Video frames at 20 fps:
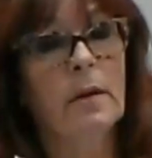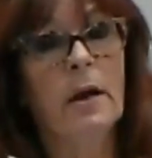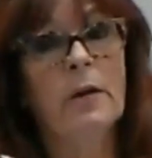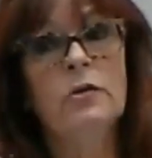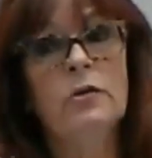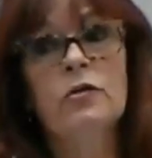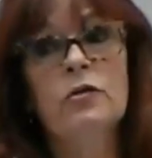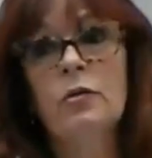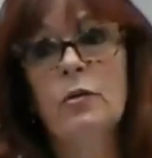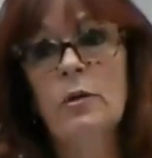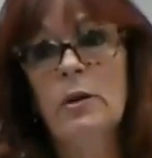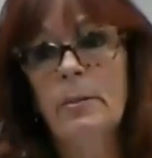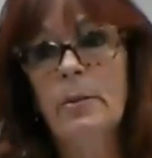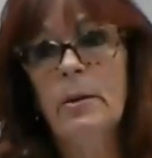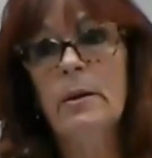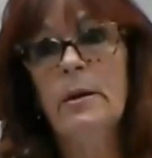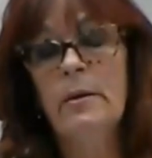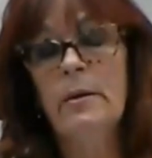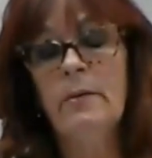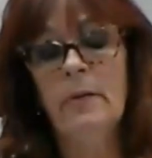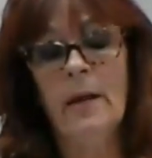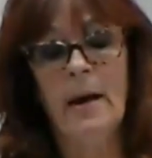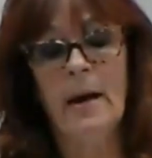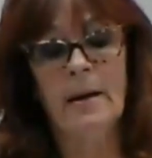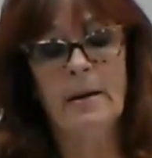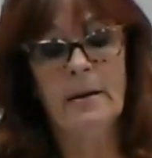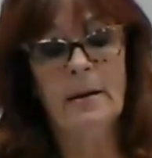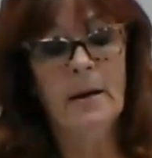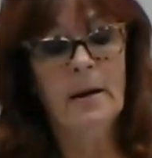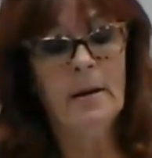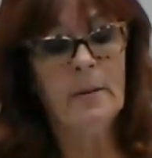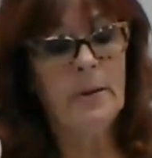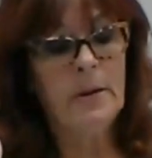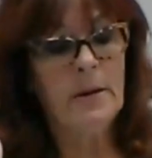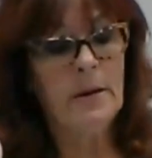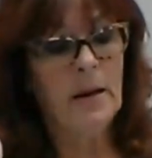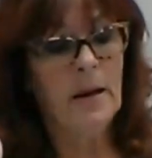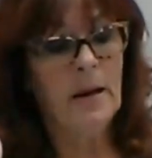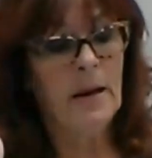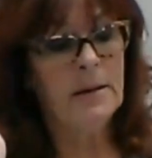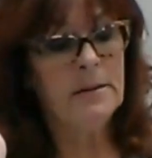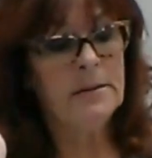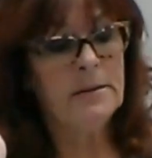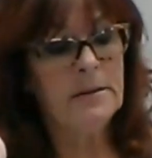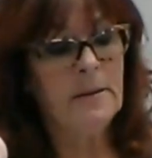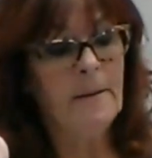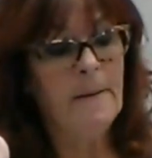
I truly believe that, because